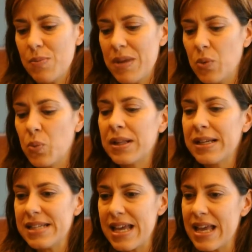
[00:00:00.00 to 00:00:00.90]
we mean
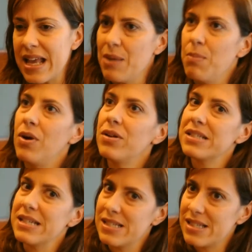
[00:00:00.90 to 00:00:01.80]
really taking a
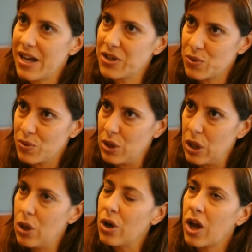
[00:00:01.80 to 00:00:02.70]

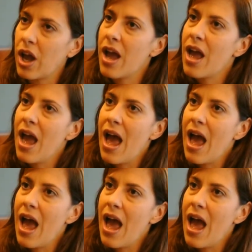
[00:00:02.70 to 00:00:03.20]
multi-sectoral look